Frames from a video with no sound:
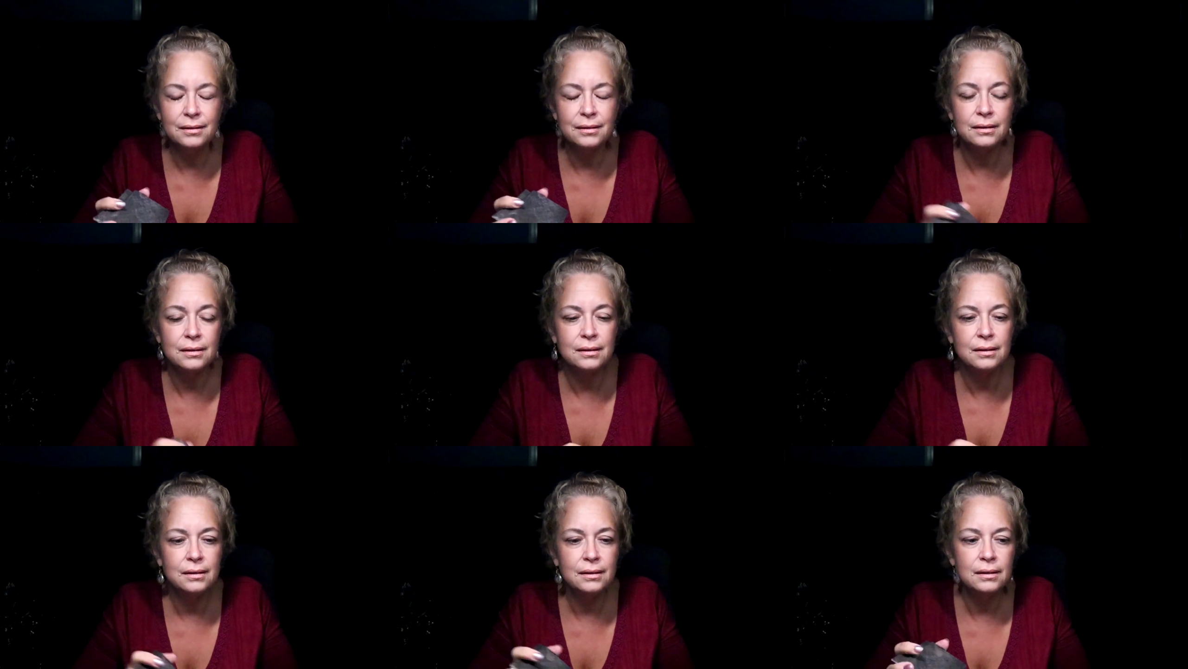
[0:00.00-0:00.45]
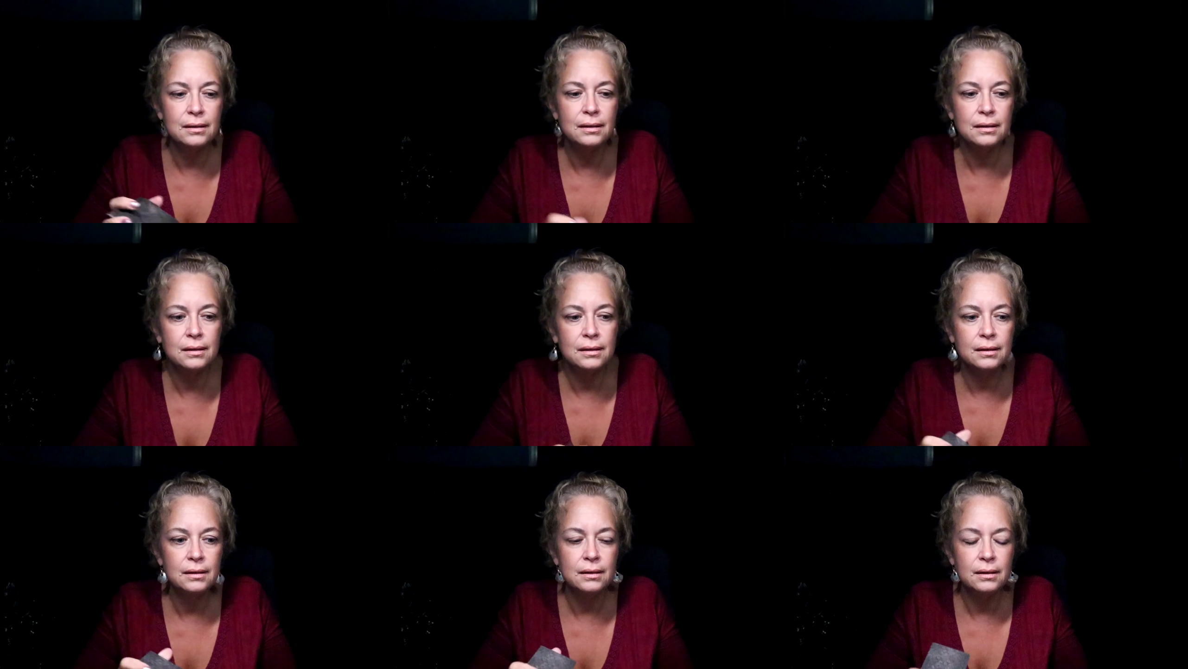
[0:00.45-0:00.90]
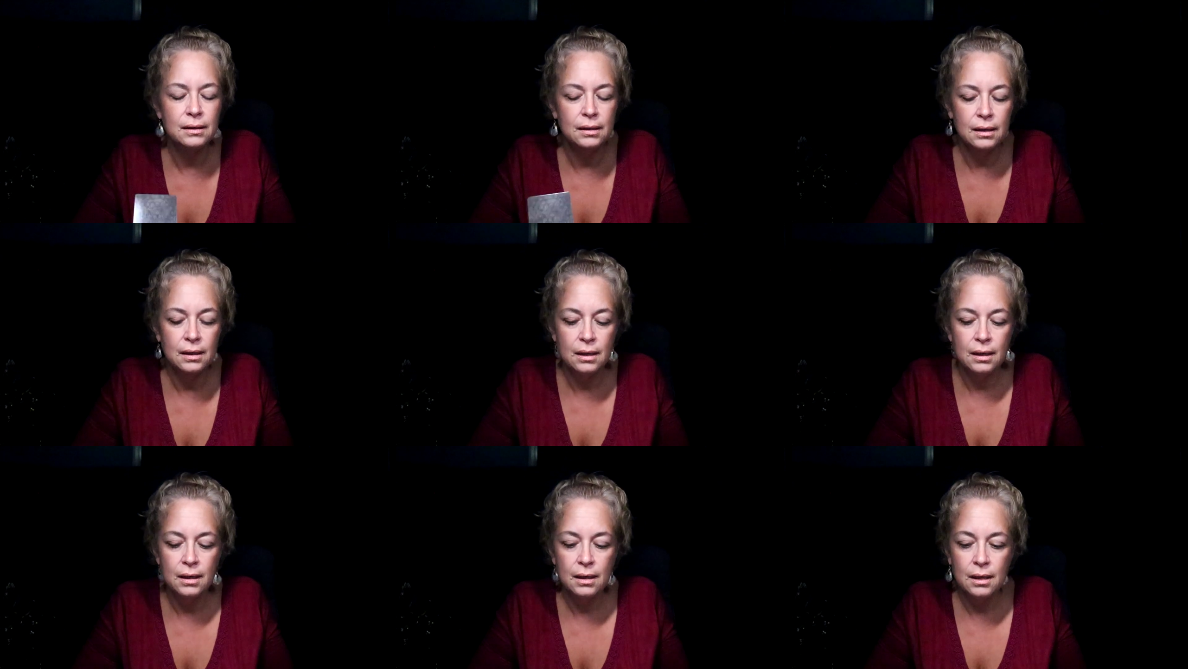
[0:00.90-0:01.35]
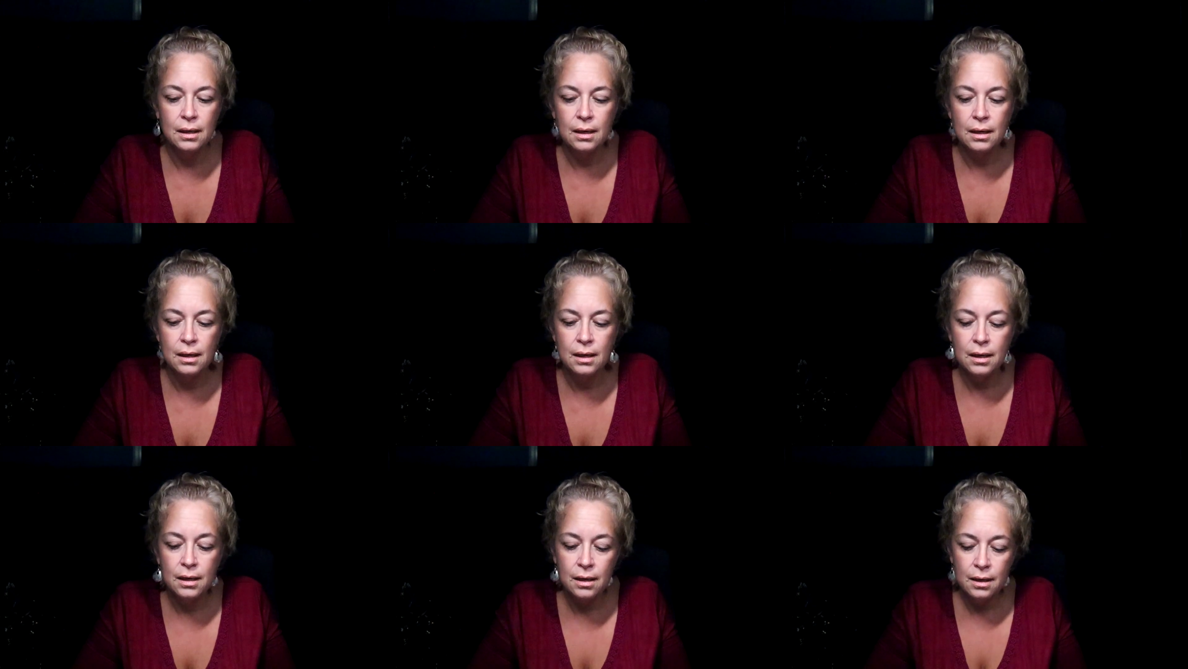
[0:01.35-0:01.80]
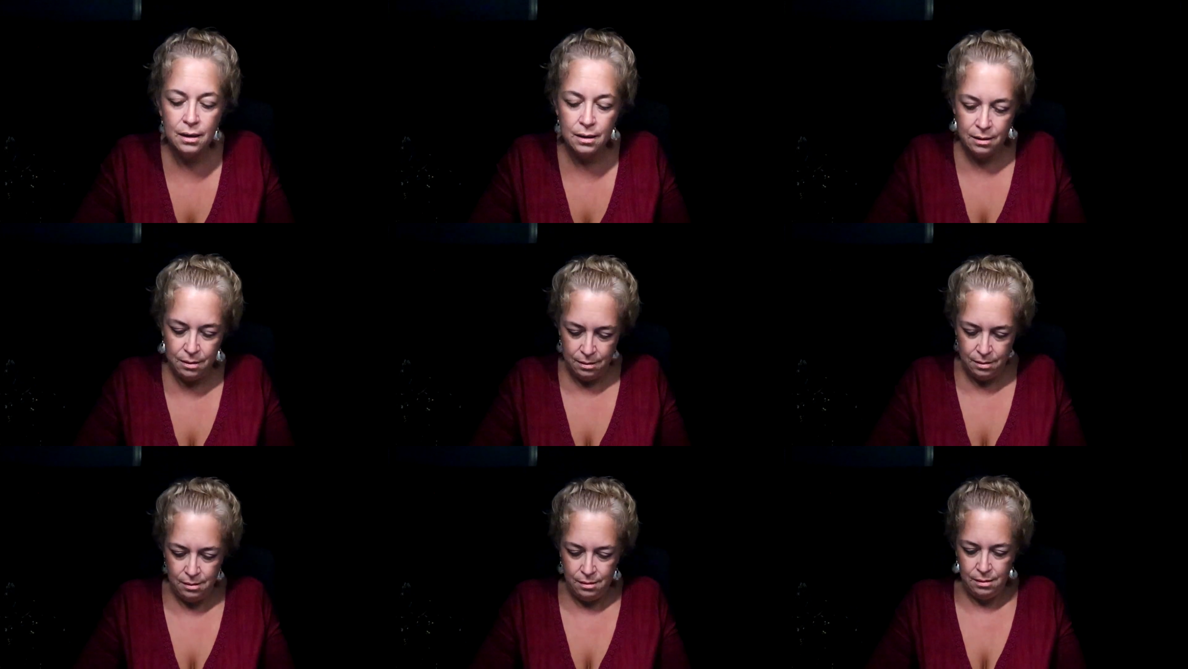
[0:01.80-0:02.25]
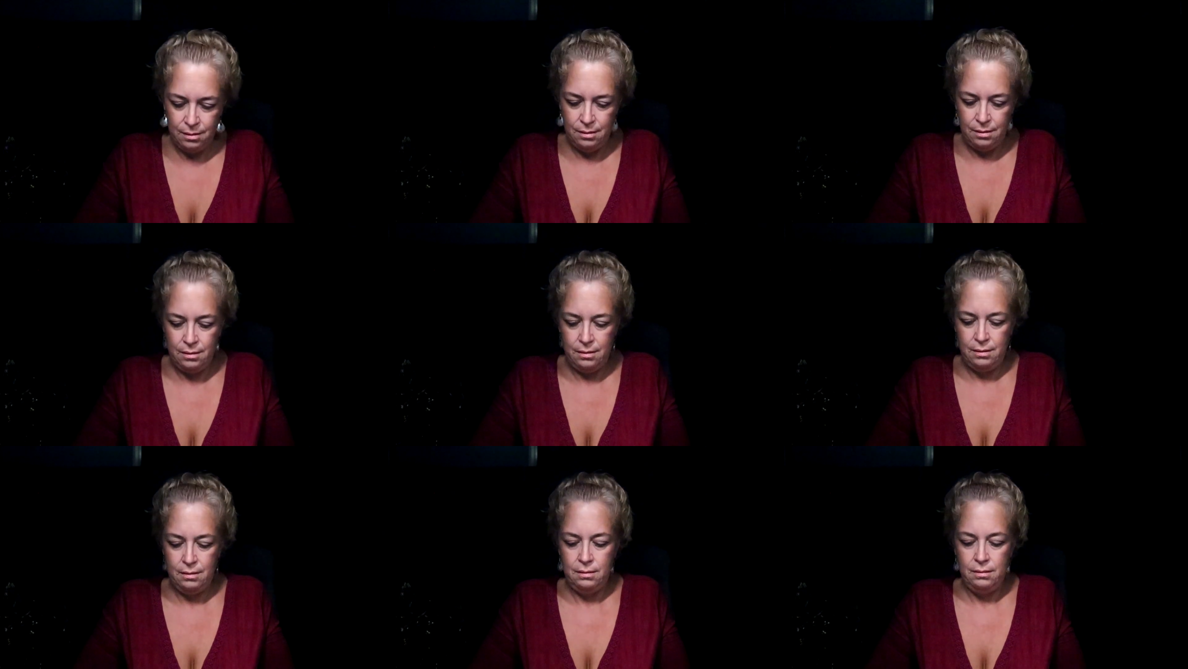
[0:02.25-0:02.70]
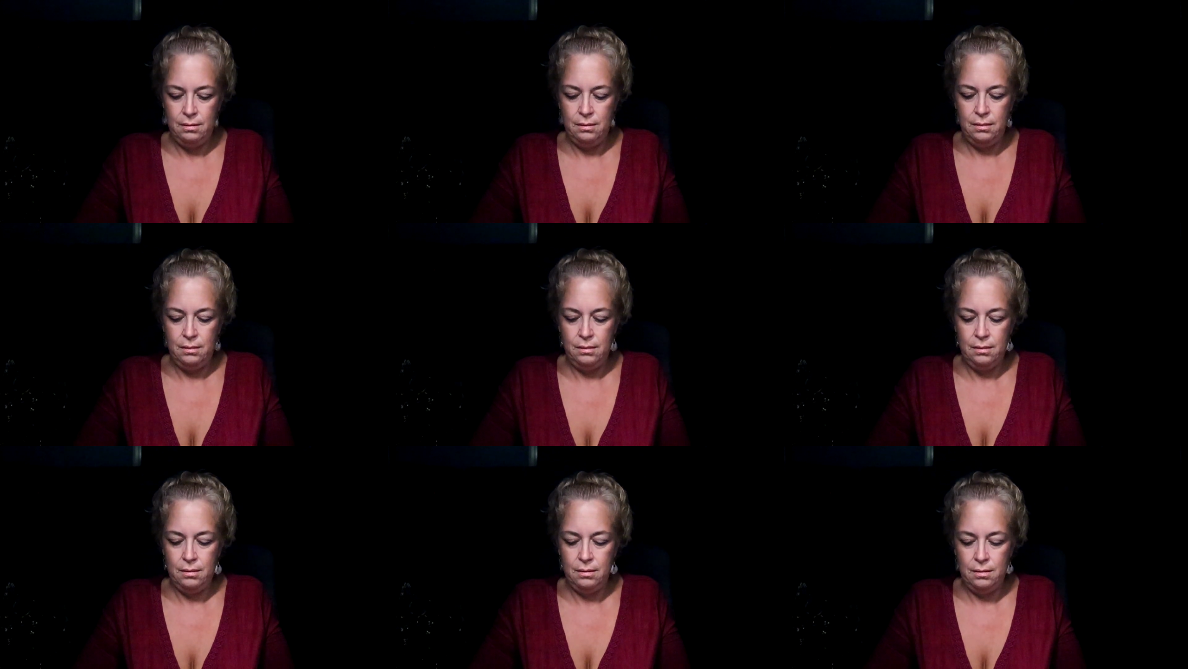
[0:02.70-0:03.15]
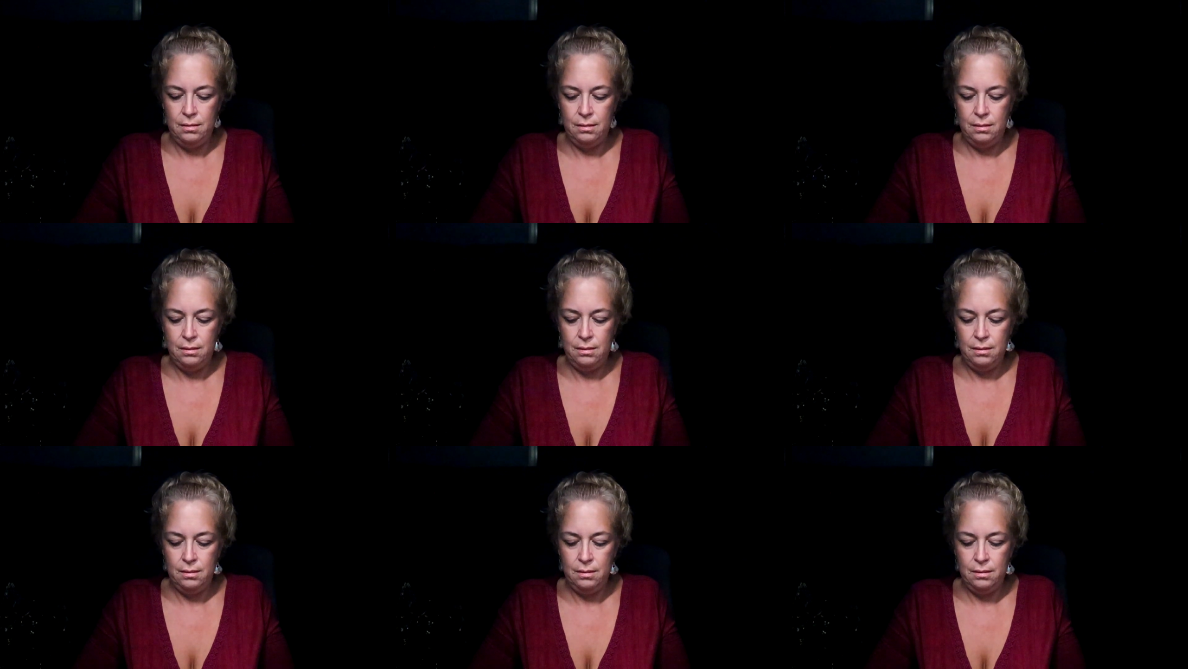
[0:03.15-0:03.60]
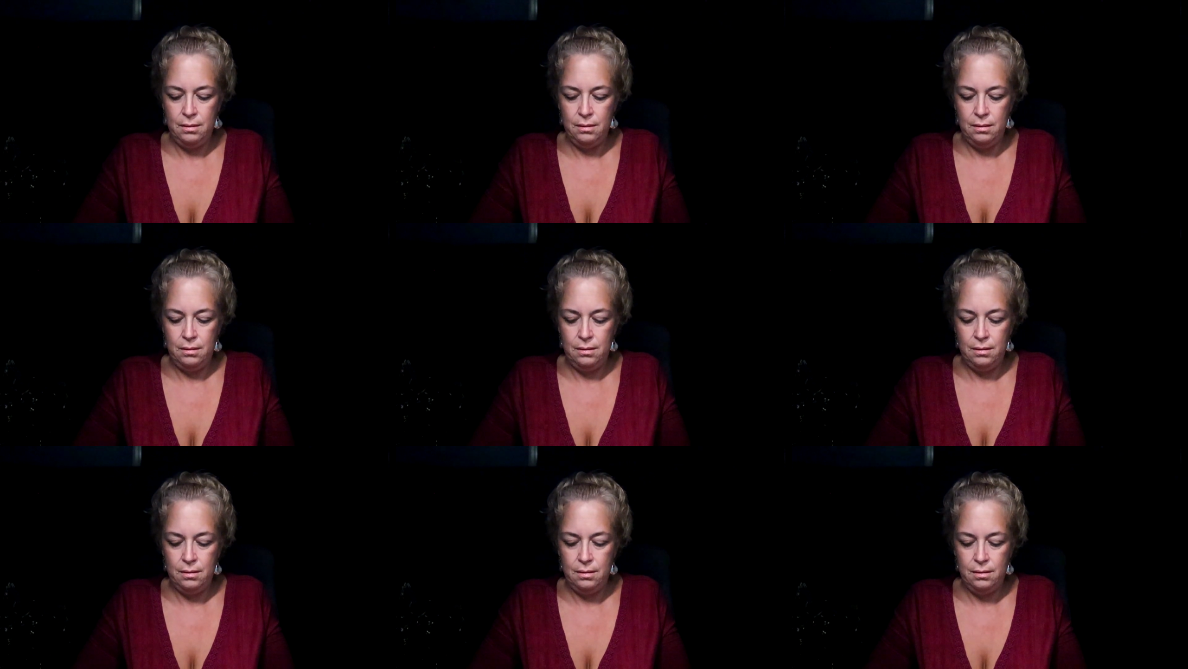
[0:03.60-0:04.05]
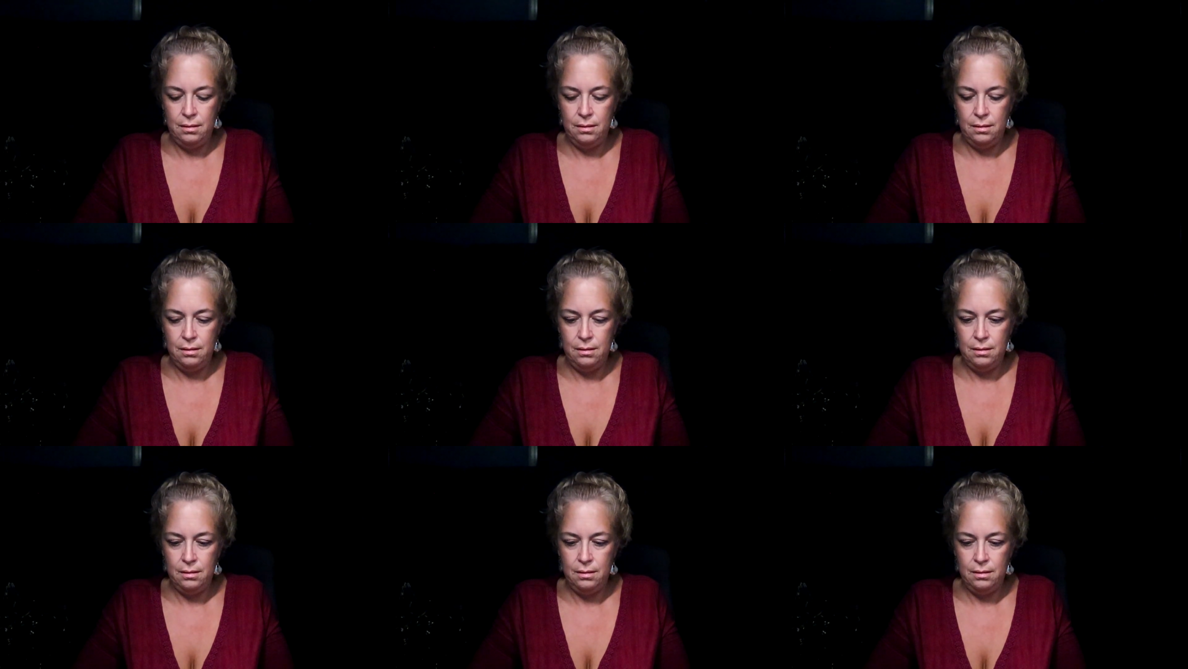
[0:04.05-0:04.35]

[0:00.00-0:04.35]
(no one is talking)